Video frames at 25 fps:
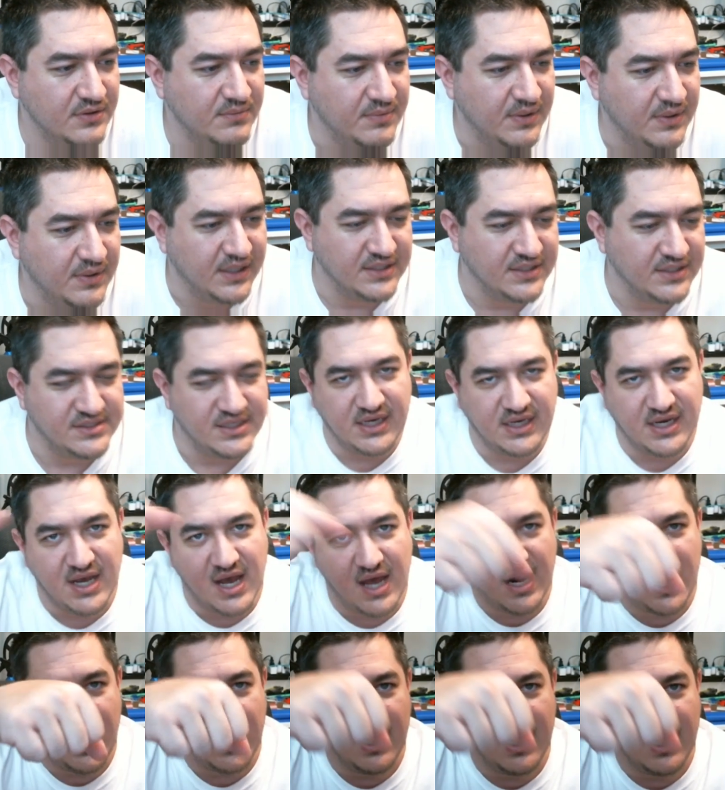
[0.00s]
because they
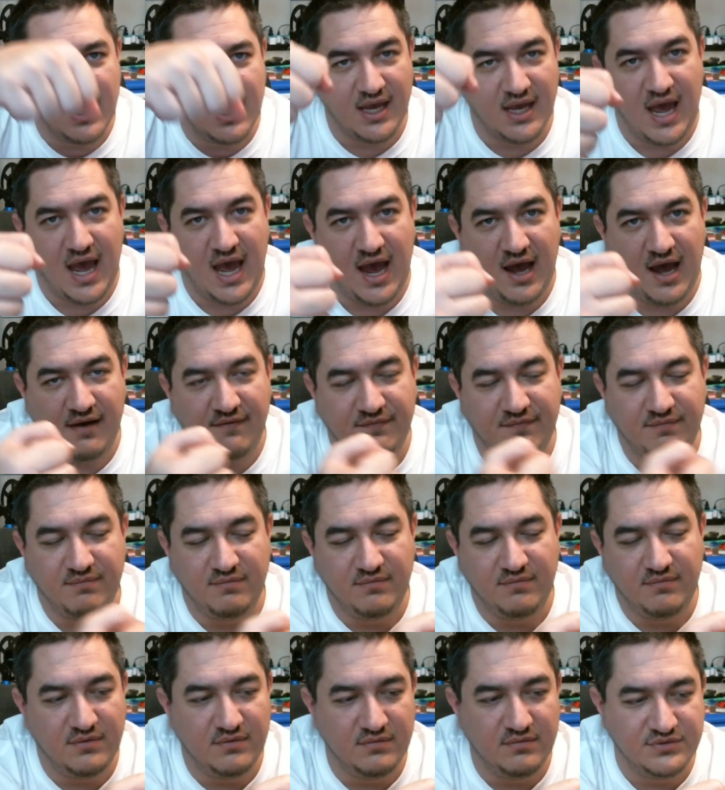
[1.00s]
kind of like half
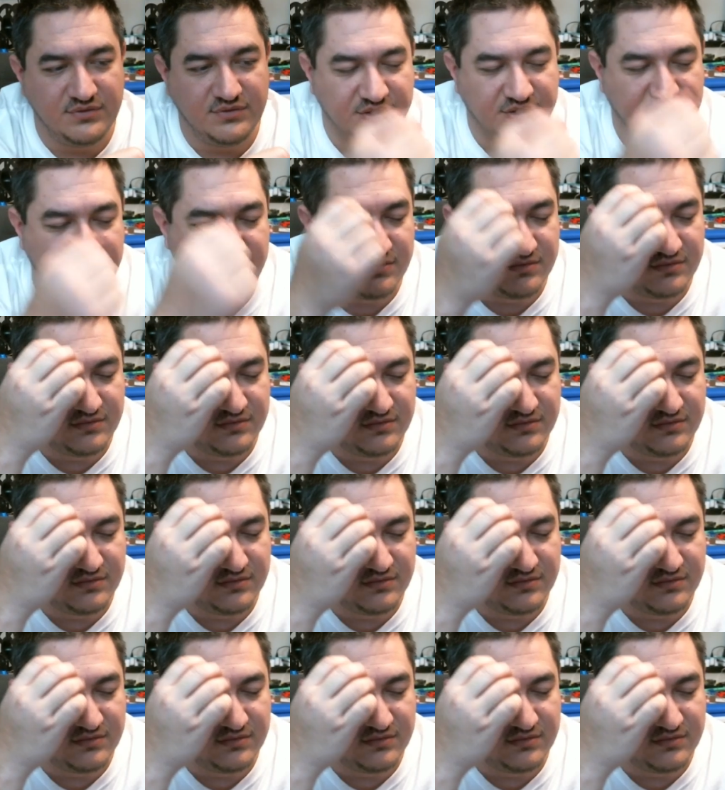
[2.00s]
just